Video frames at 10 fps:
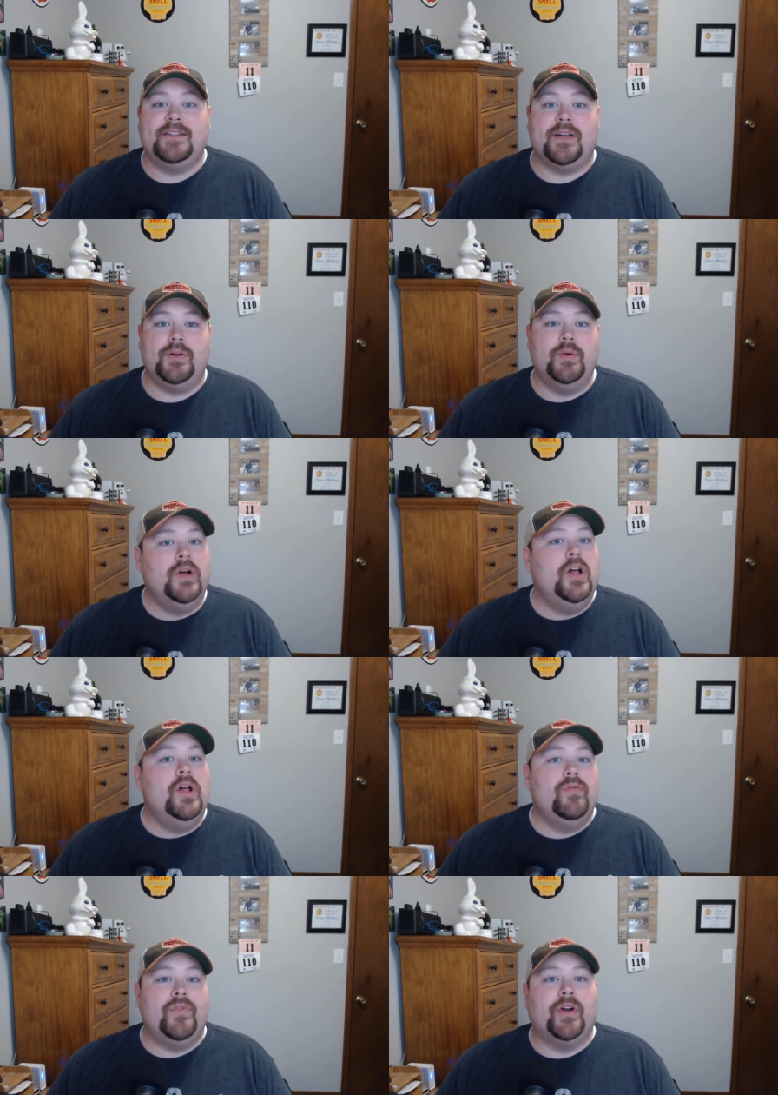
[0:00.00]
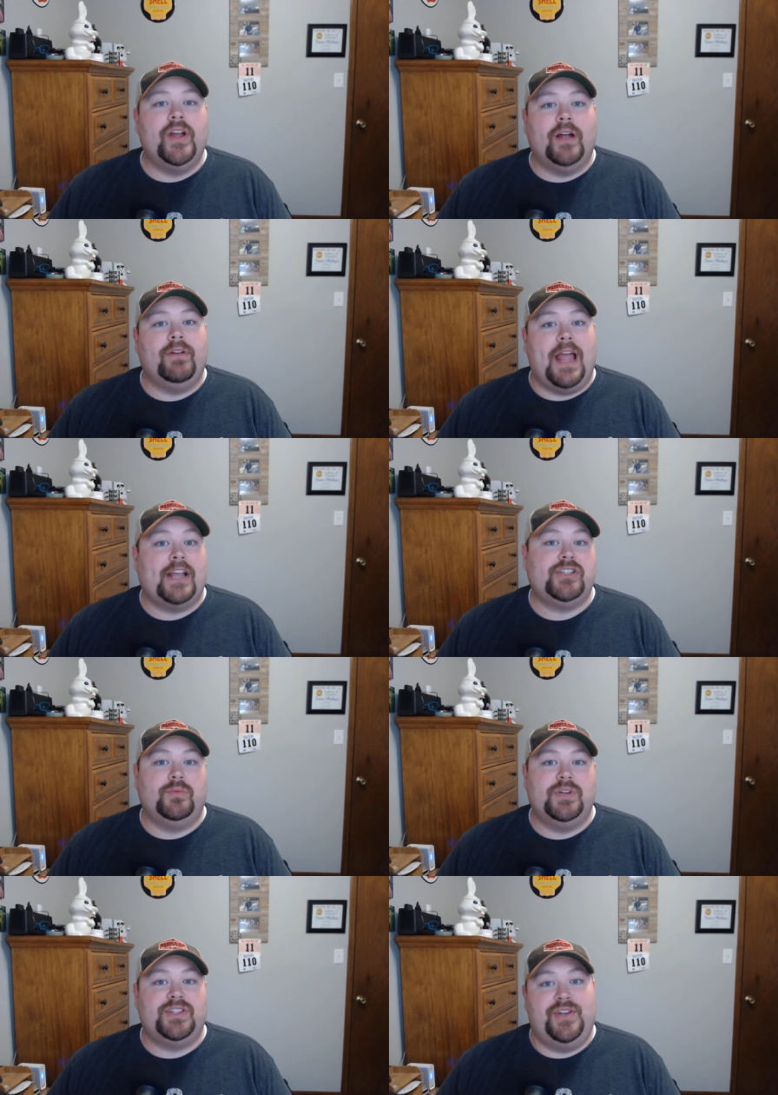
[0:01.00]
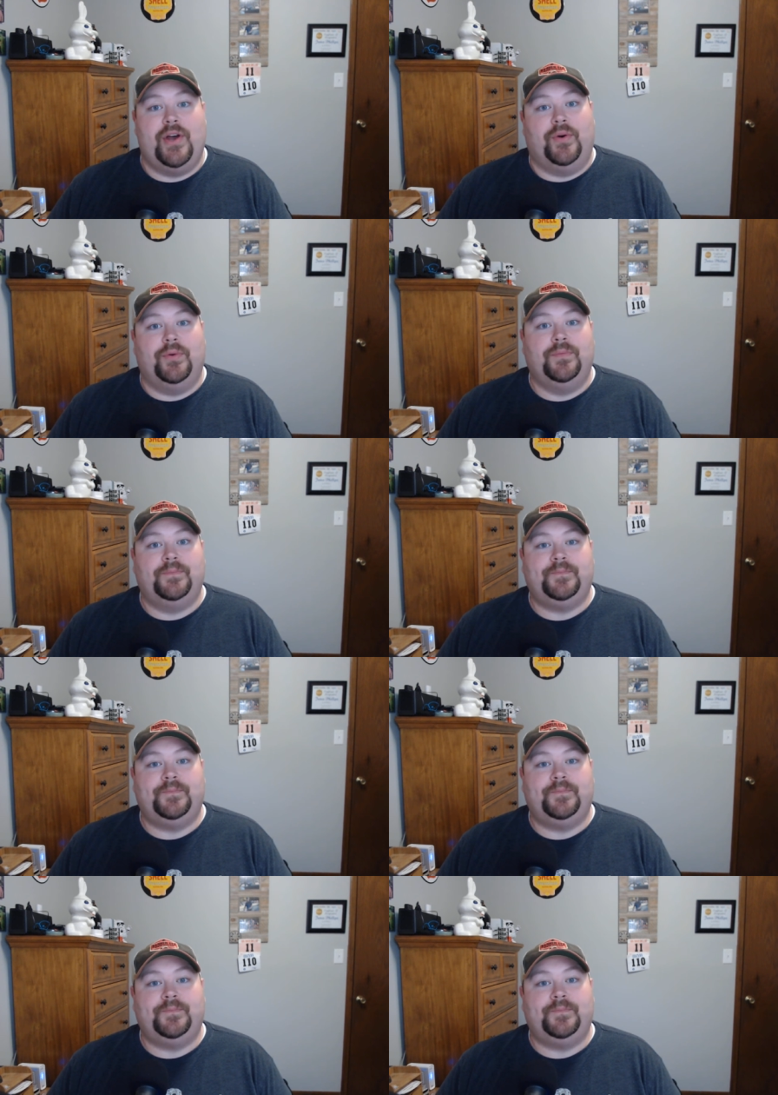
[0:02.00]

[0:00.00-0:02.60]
So their gut reaction was no,